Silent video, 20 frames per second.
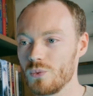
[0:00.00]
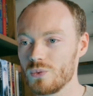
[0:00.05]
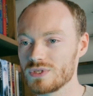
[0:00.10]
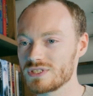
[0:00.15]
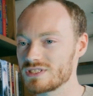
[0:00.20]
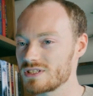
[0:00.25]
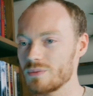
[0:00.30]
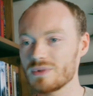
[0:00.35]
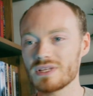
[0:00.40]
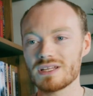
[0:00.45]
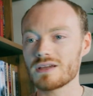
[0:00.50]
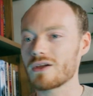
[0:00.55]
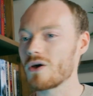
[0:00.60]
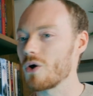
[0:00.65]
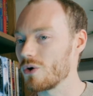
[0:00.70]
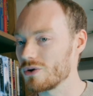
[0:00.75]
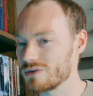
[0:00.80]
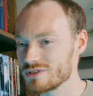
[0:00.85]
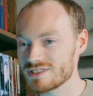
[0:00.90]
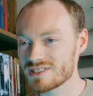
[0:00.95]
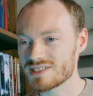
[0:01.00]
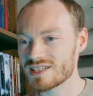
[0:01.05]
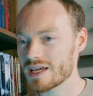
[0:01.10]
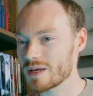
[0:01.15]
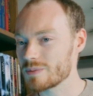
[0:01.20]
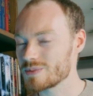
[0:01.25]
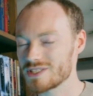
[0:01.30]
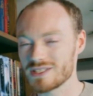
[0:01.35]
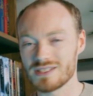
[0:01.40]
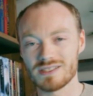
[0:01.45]
some of the
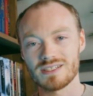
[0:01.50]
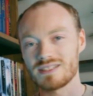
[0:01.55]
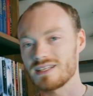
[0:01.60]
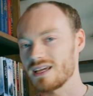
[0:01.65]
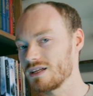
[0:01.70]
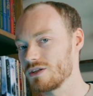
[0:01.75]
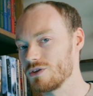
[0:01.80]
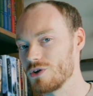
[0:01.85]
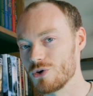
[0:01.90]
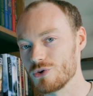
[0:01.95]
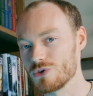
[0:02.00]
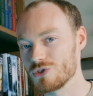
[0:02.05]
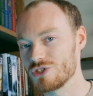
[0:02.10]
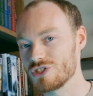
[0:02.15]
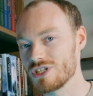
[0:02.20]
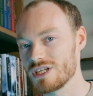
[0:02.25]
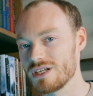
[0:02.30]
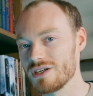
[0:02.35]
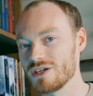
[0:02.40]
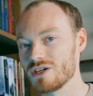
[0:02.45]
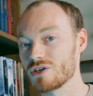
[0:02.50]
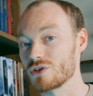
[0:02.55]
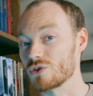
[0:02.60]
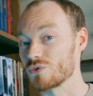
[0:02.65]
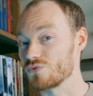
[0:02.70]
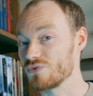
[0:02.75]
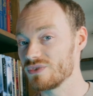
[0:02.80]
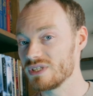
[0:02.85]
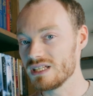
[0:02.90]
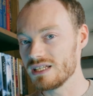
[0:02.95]
concepts in the technology are
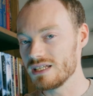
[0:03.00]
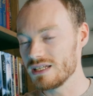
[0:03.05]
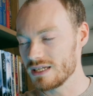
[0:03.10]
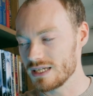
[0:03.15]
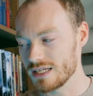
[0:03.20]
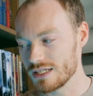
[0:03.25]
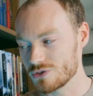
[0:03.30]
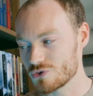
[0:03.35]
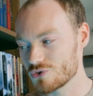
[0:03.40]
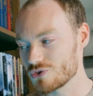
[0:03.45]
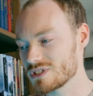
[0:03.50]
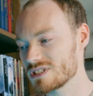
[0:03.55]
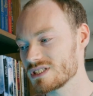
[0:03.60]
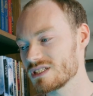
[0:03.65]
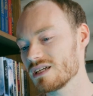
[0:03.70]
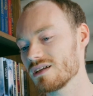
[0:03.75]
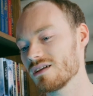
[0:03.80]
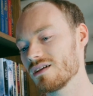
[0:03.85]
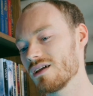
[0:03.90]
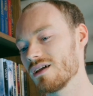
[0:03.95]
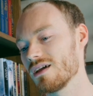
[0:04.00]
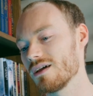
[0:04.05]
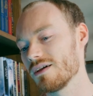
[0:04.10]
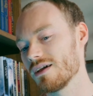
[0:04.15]
really interesting.